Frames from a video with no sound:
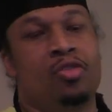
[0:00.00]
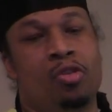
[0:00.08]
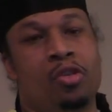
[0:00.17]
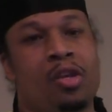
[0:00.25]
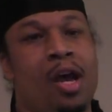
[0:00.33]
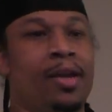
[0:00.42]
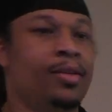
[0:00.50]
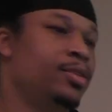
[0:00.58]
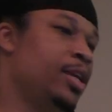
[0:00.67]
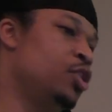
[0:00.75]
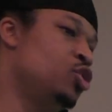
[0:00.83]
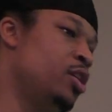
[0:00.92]
So you're talking
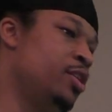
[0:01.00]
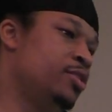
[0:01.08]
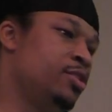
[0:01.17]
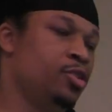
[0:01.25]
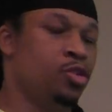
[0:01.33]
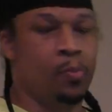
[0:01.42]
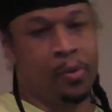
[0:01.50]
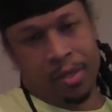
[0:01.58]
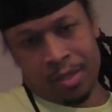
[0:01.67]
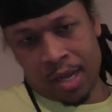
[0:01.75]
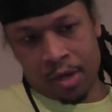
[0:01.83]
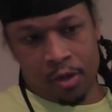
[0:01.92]
Sega Genesis, Super
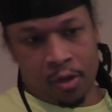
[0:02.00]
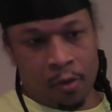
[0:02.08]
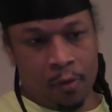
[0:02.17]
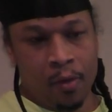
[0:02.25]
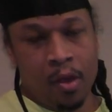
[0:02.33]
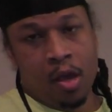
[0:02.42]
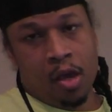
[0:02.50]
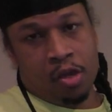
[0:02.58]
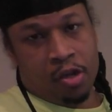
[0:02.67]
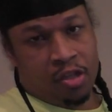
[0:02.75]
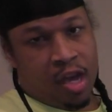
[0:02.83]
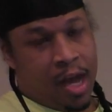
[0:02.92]
Nintendo,
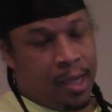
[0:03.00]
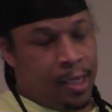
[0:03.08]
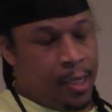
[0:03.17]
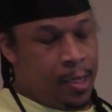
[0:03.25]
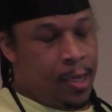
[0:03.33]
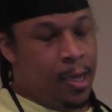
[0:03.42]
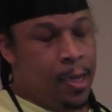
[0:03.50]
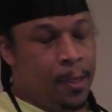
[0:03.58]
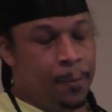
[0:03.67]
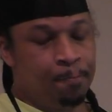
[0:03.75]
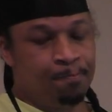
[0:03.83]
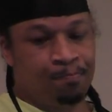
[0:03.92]
you're talking
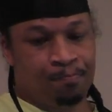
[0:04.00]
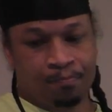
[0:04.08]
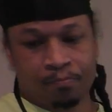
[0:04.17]
um,